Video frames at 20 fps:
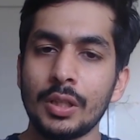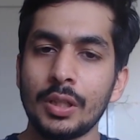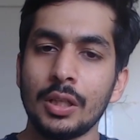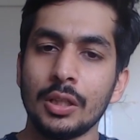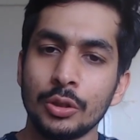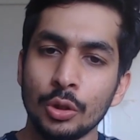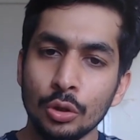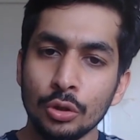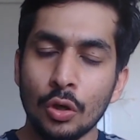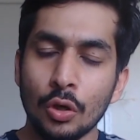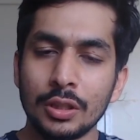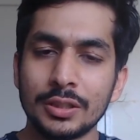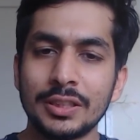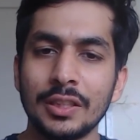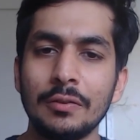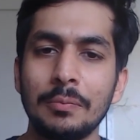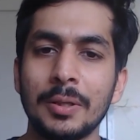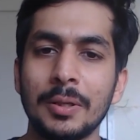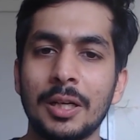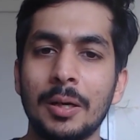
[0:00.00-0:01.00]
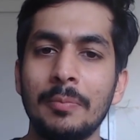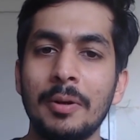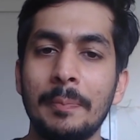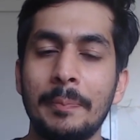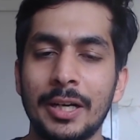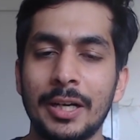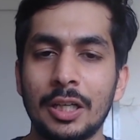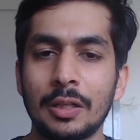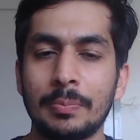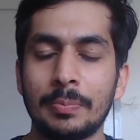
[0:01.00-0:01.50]
you yourself become a
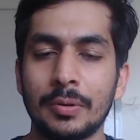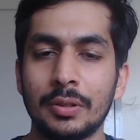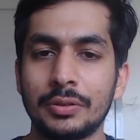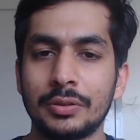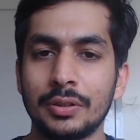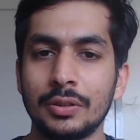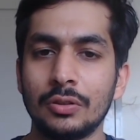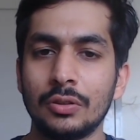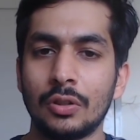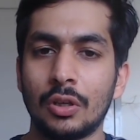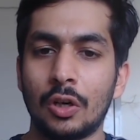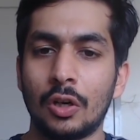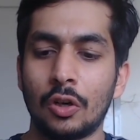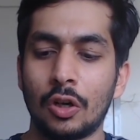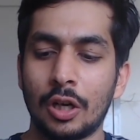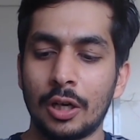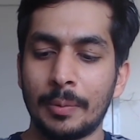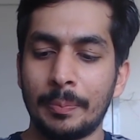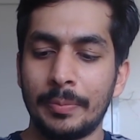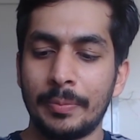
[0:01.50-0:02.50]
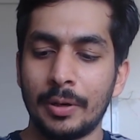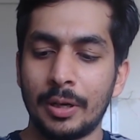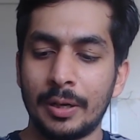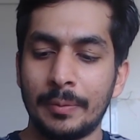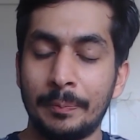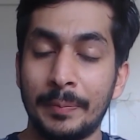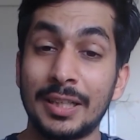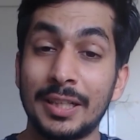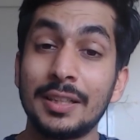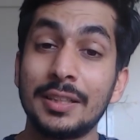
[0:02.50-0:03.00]
better person, or a
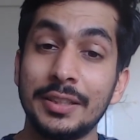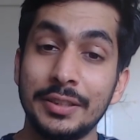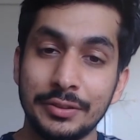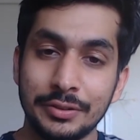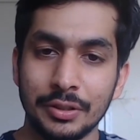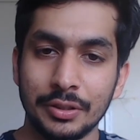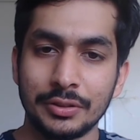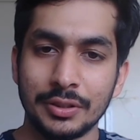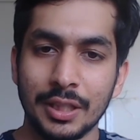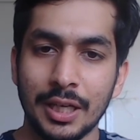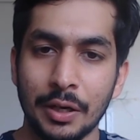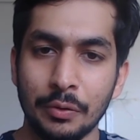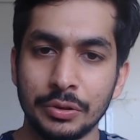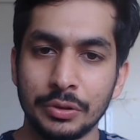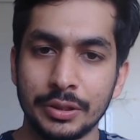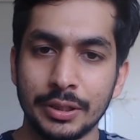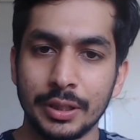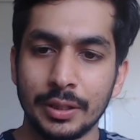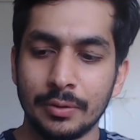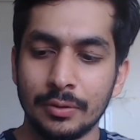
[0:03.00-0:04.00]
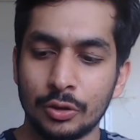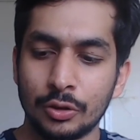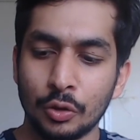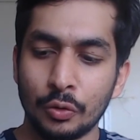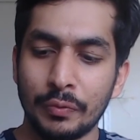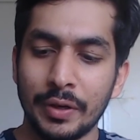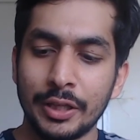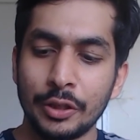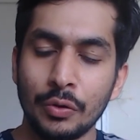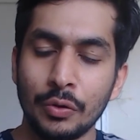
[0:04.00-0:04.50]
better researcher, I would say. So
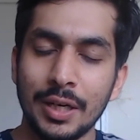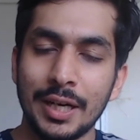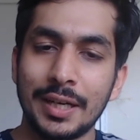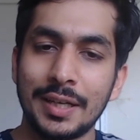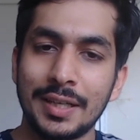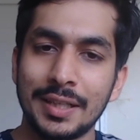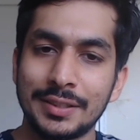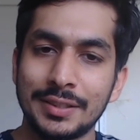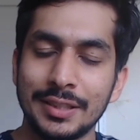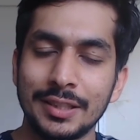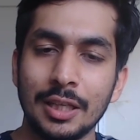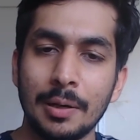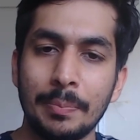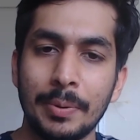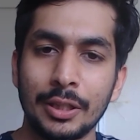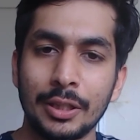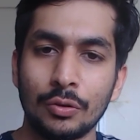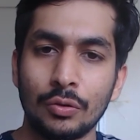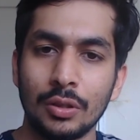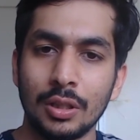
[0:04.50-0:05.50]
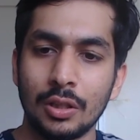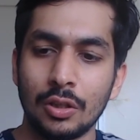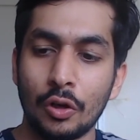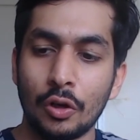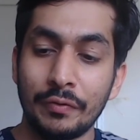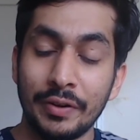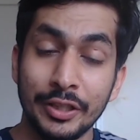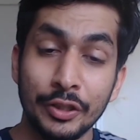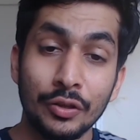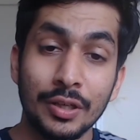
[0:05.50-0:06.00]
when you are addressing a particular, or
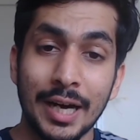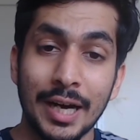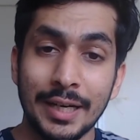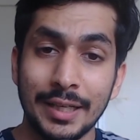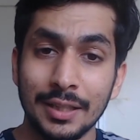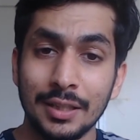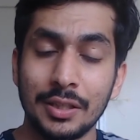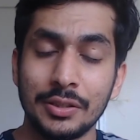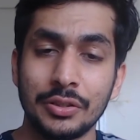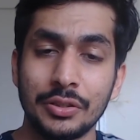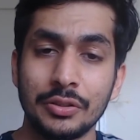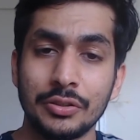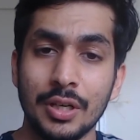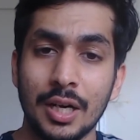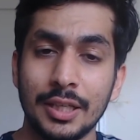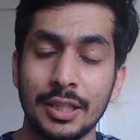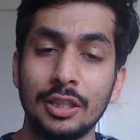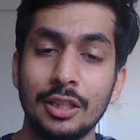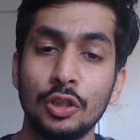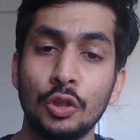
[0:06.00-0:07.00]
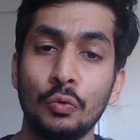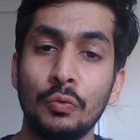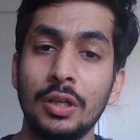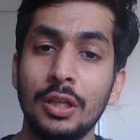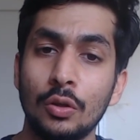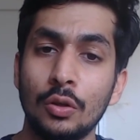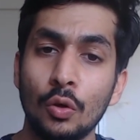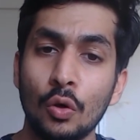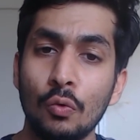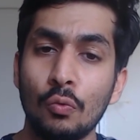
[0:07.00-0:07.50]
when you are writing a research article, you
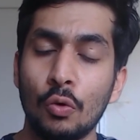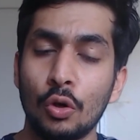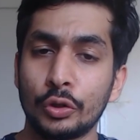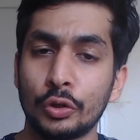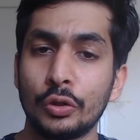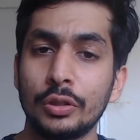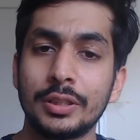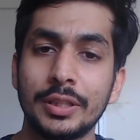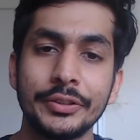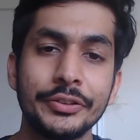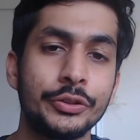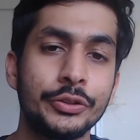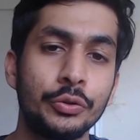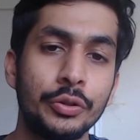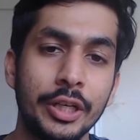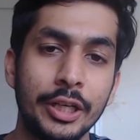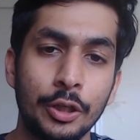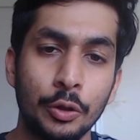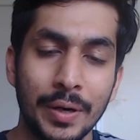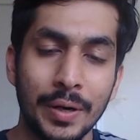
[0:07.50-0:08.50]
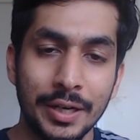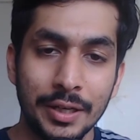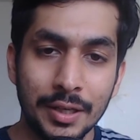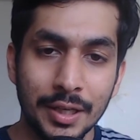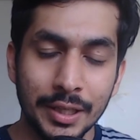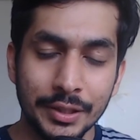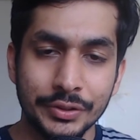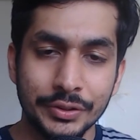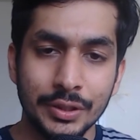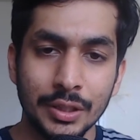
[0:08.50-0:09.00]
will know what all things you need to
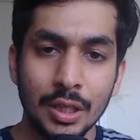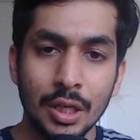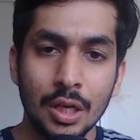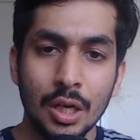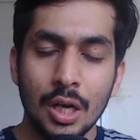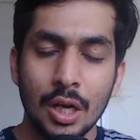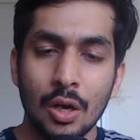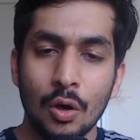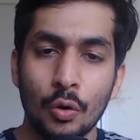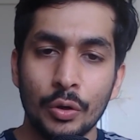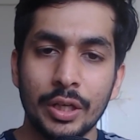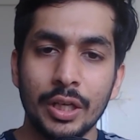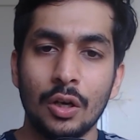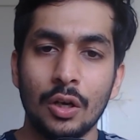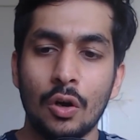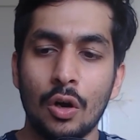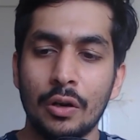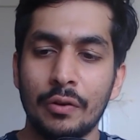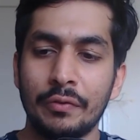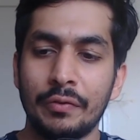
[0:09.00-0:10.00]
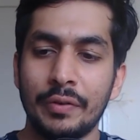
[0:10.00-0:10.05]
address, okay, or